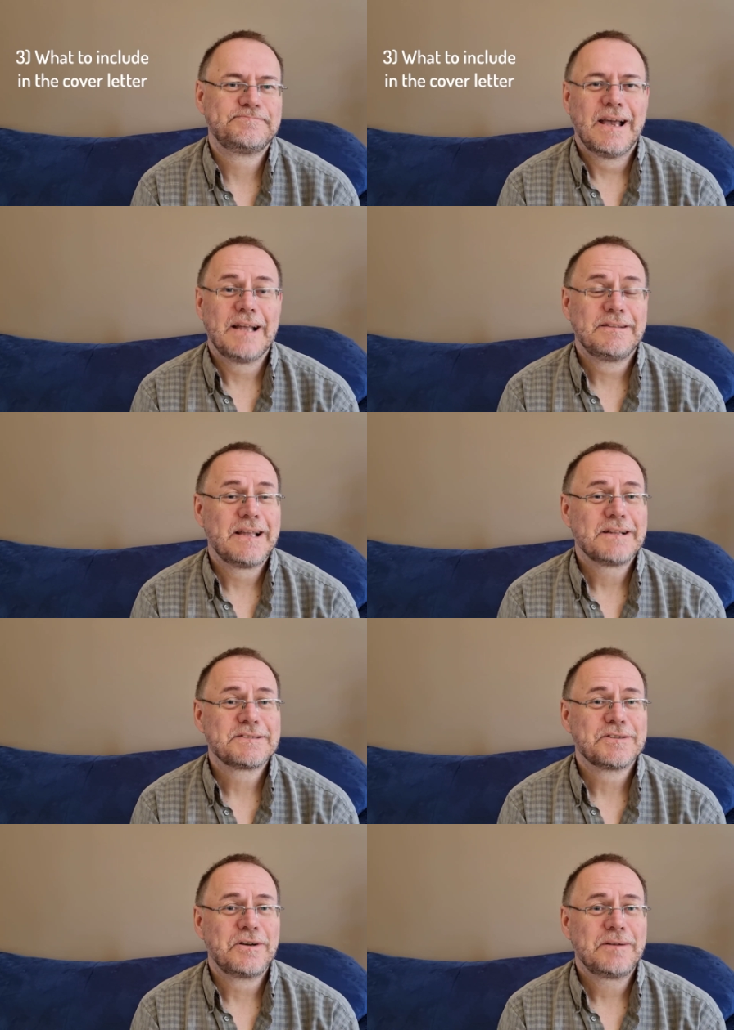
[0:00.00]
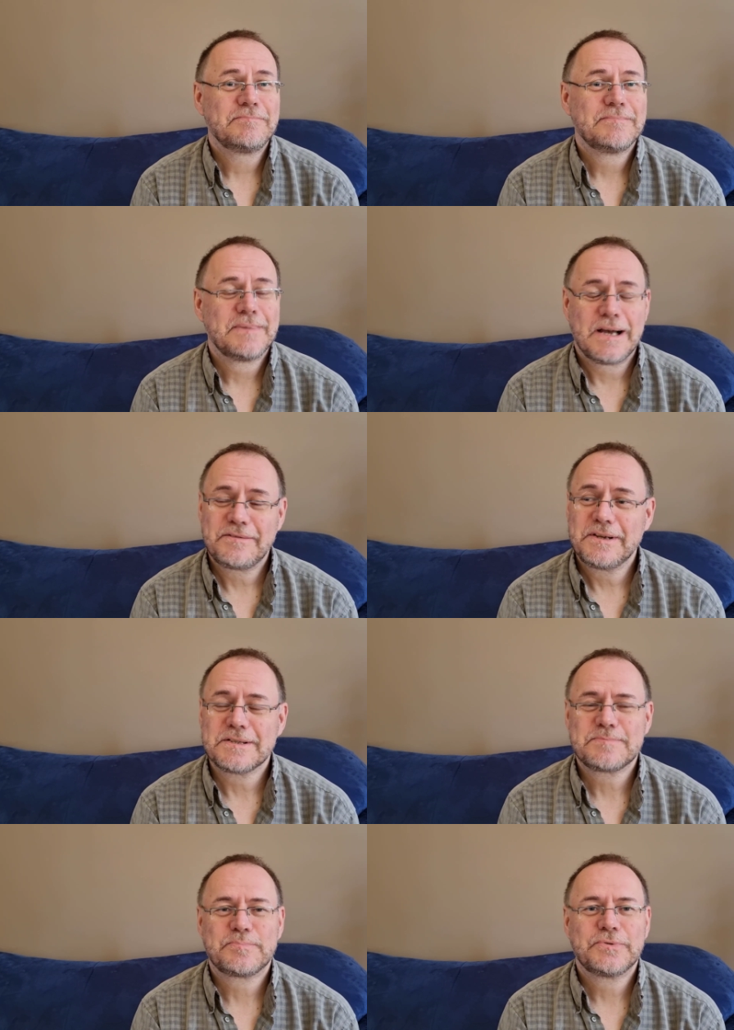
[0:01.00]
And that's all. I think
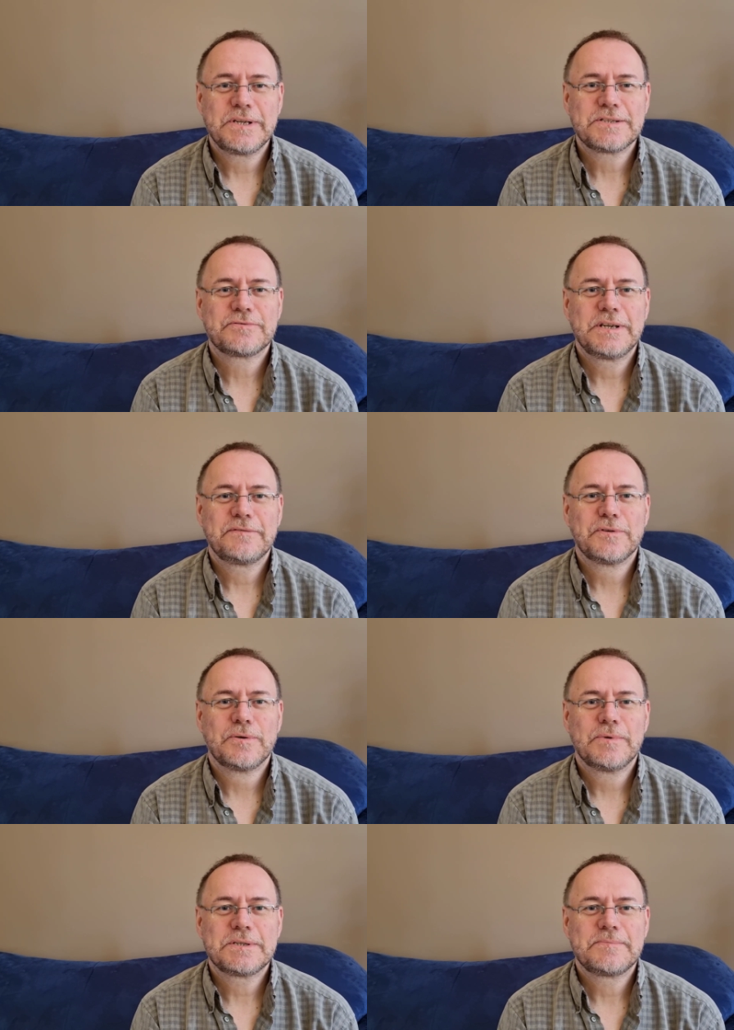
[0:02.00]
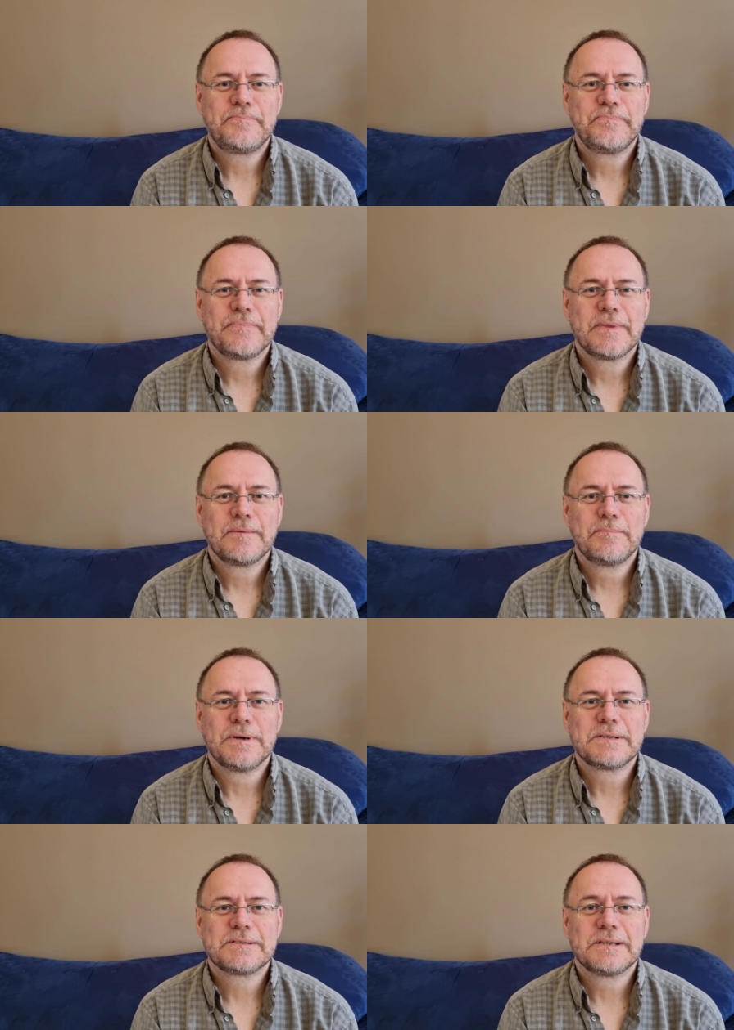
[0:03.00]
it's pretty straightforward, but